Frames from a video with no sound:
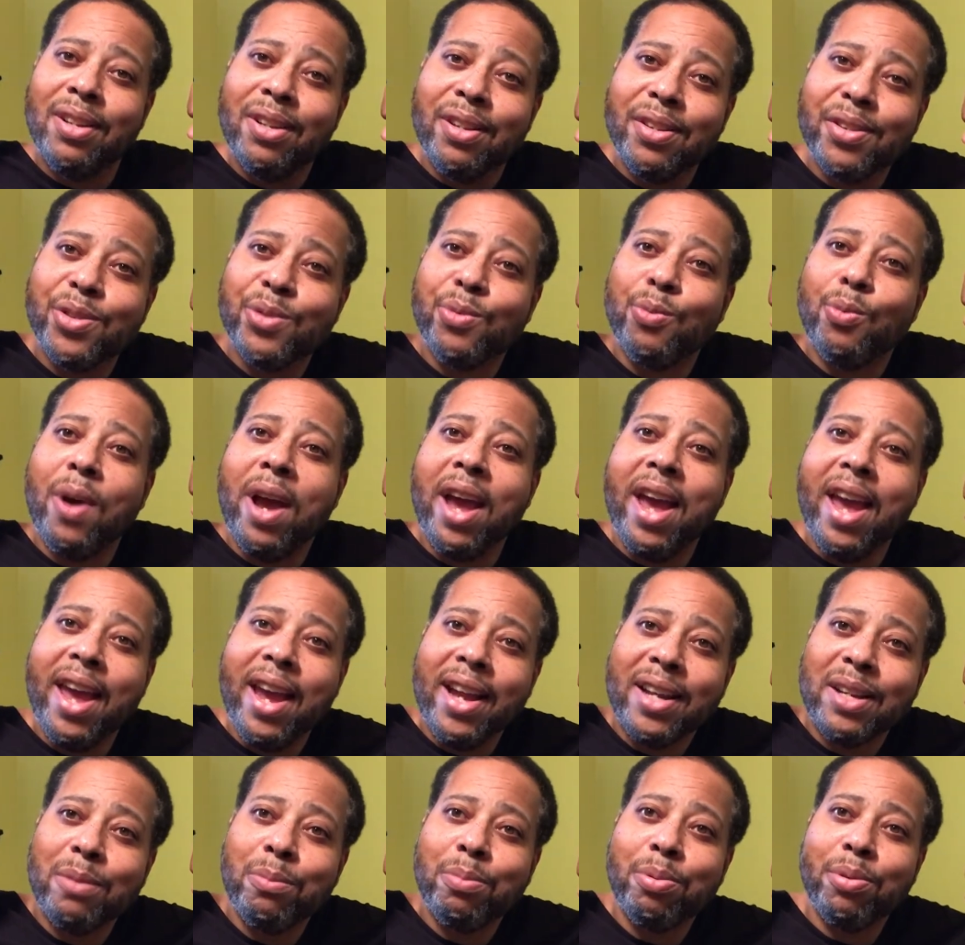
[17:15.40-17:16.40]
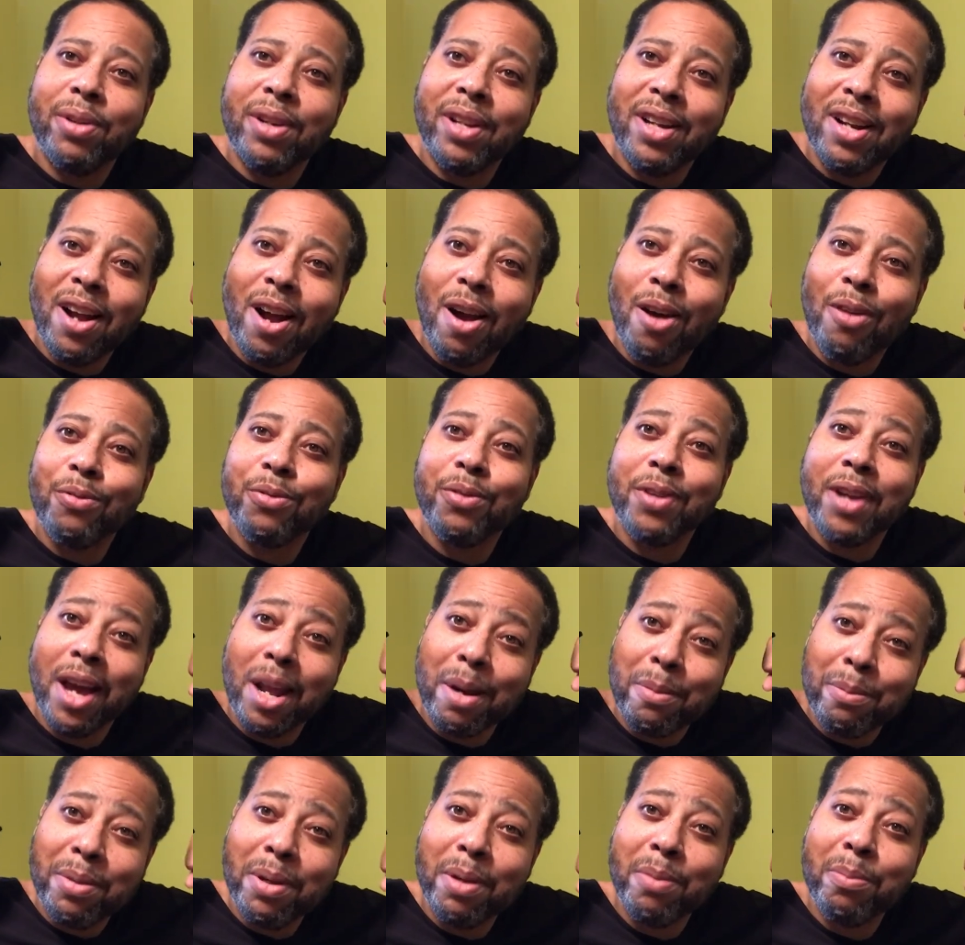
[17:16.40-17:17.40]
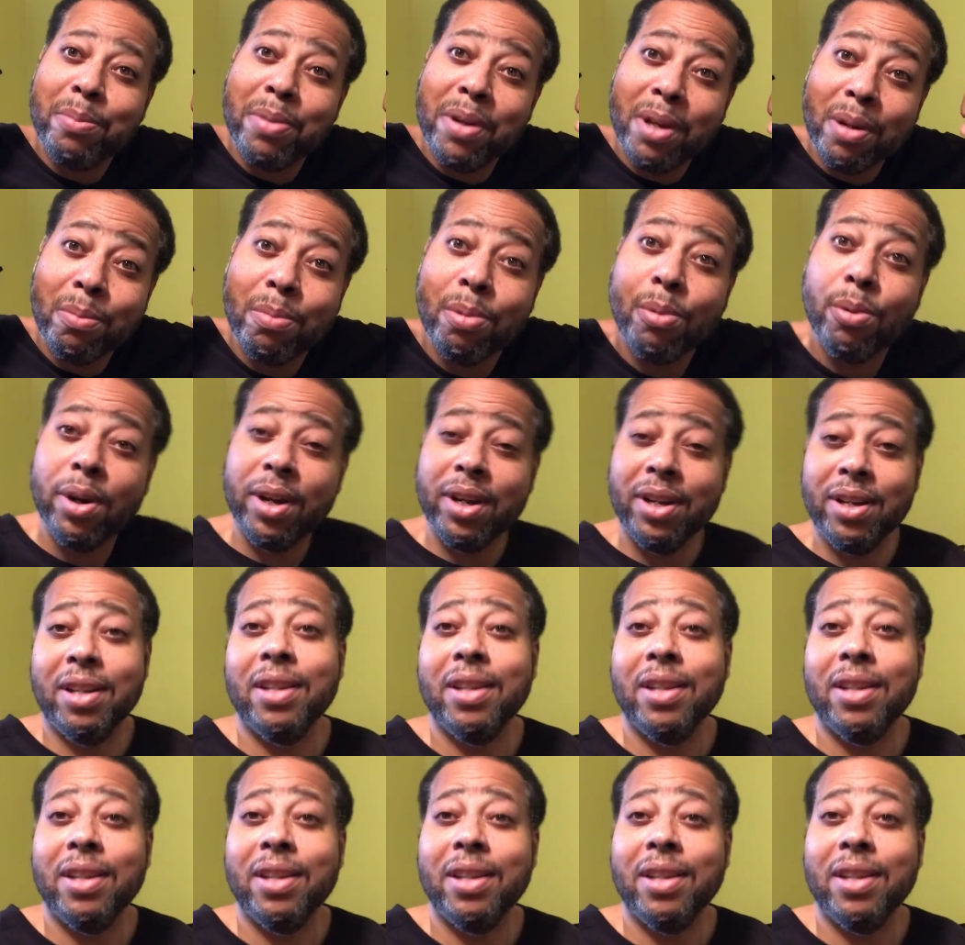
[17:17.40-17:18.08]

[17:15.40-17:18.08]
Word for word: swag to pull it off. You got to be a big boy.